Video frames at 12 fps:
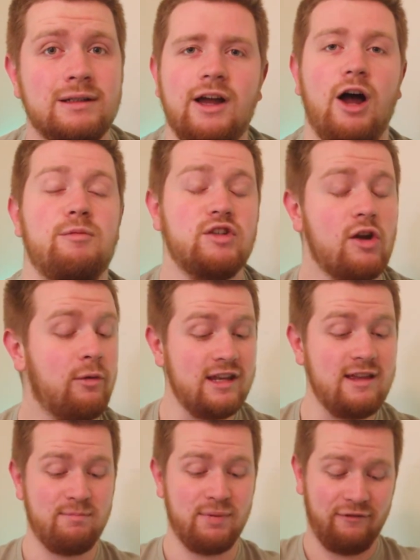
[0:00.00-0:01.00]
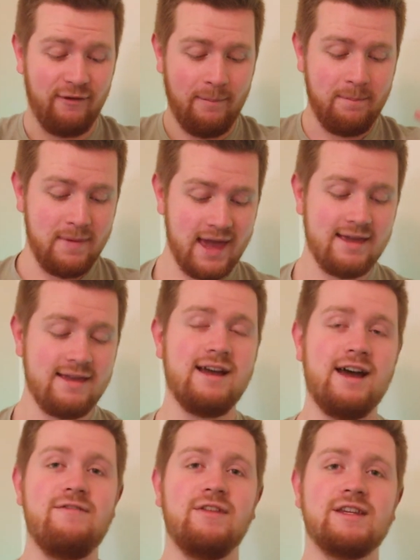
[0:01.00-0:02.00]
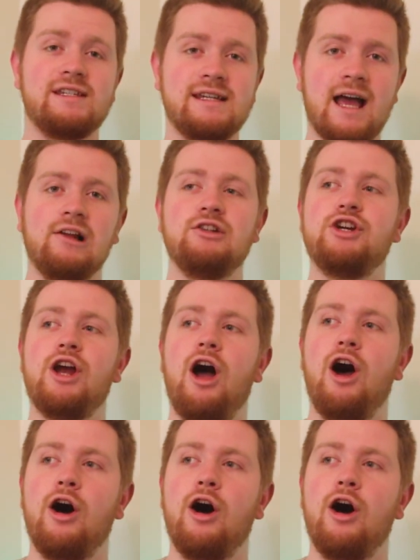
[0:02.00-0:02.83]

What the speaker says: I'm sorry, but for me and nostalgia